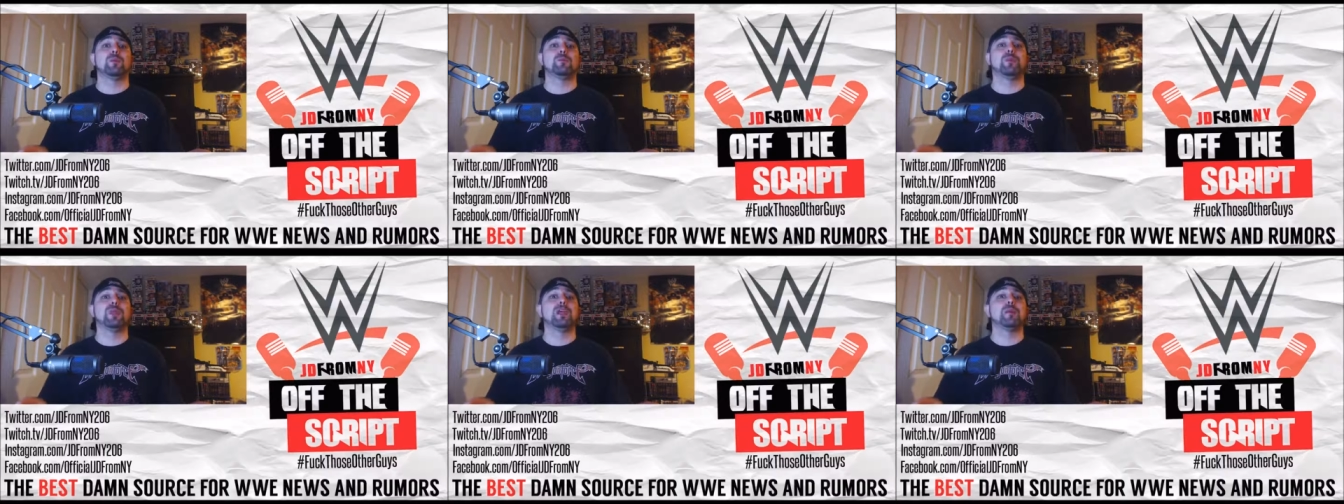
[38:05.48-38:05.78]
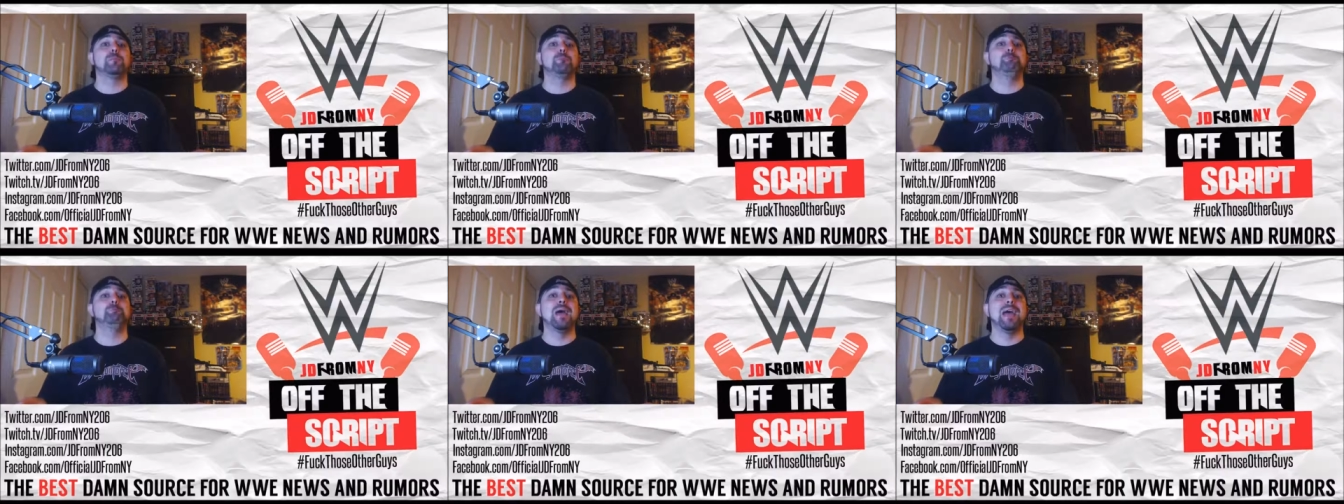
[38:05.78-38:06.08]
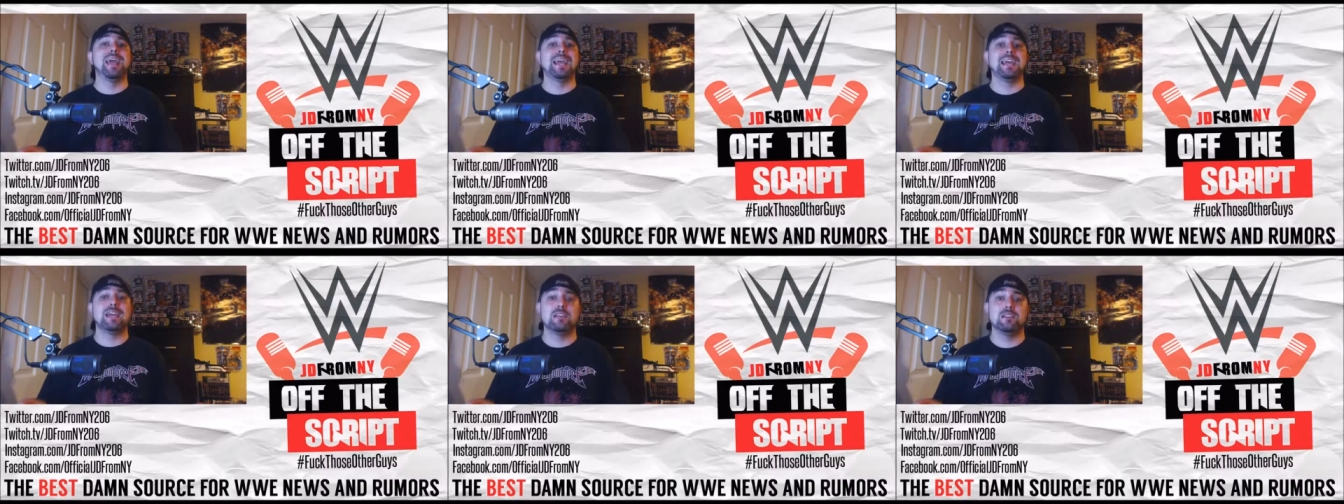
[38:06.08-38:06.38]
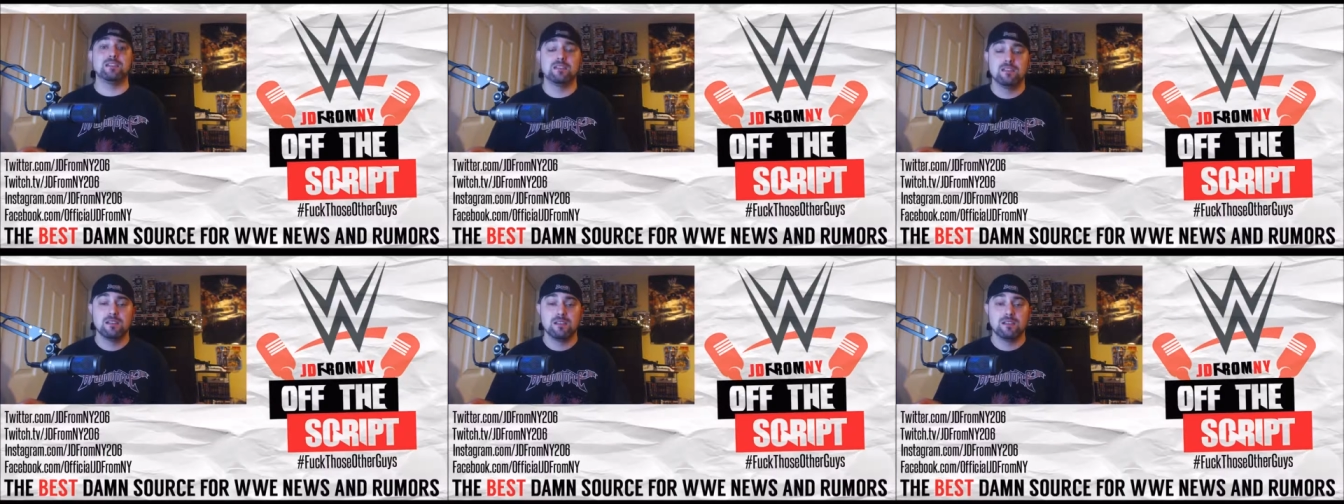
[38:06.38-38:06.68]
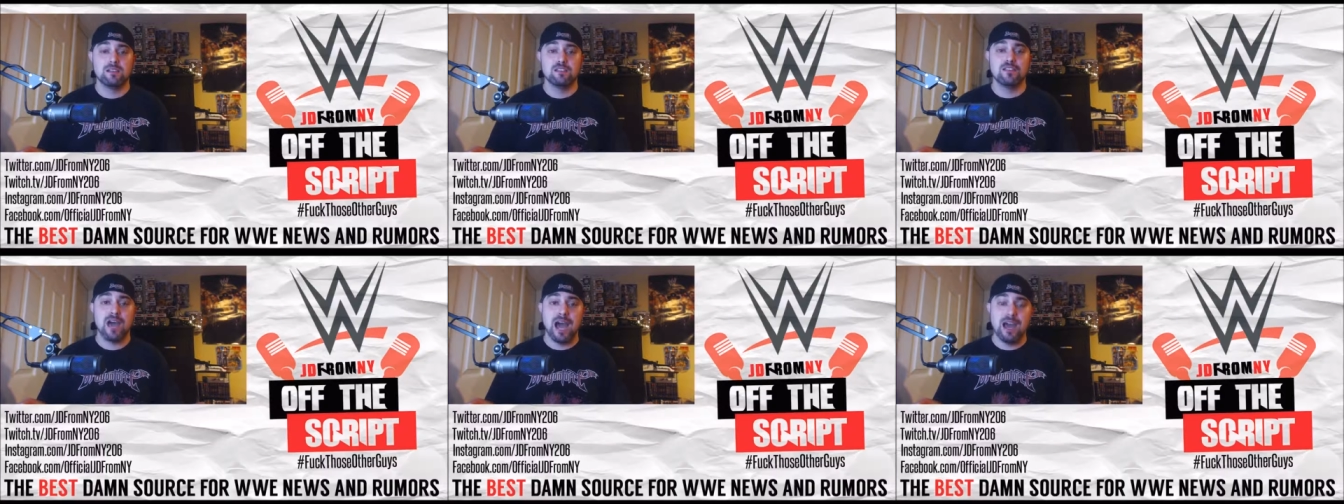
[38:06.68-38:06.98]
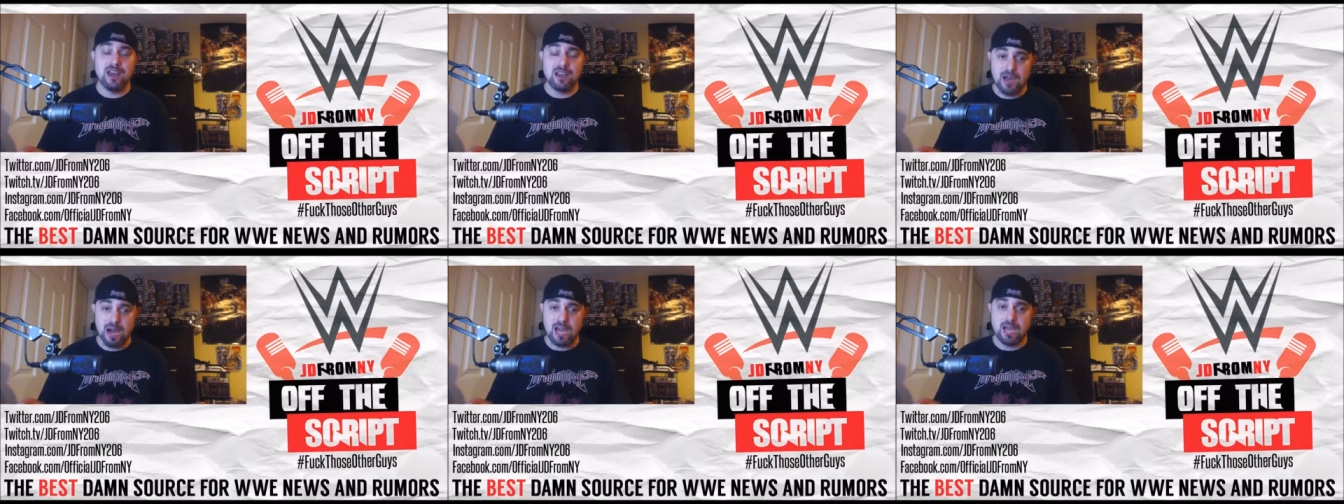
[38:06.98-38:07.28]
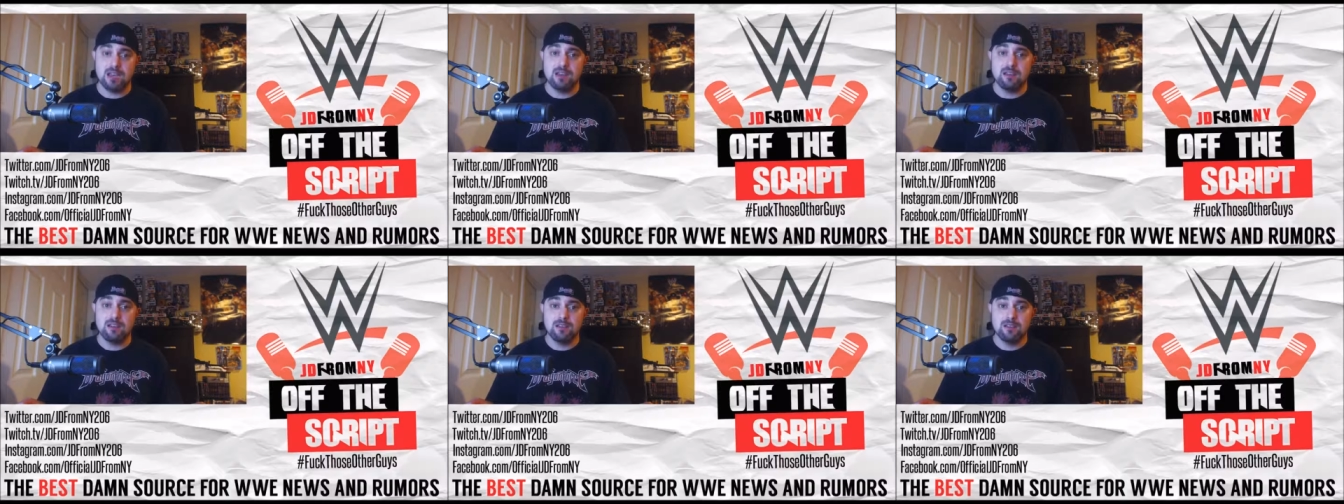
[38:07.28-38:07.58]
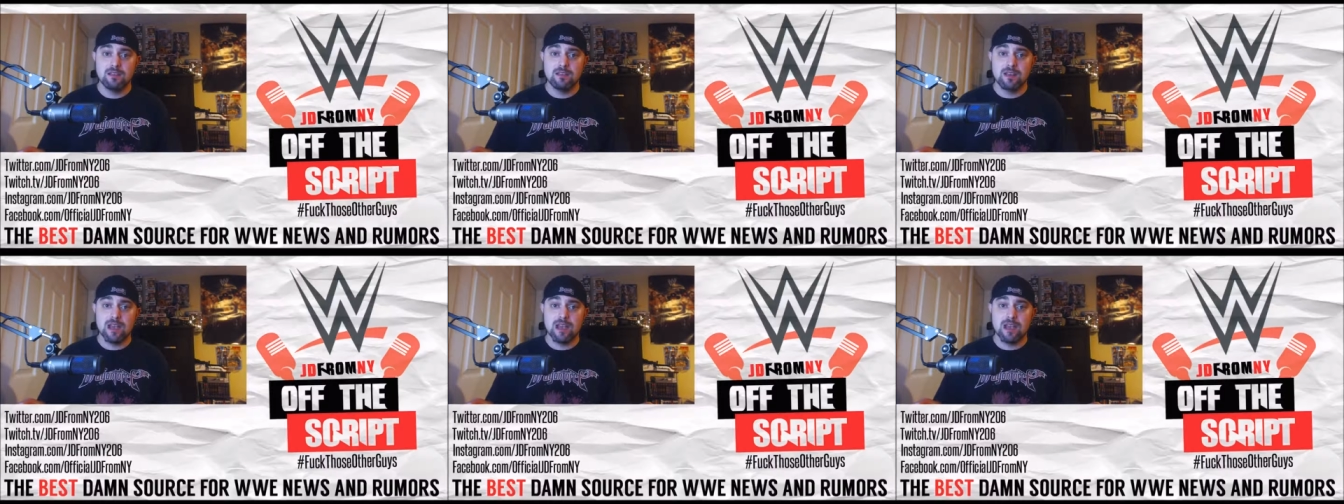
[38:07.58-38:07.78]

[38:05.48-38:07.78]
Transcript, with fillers: something big that night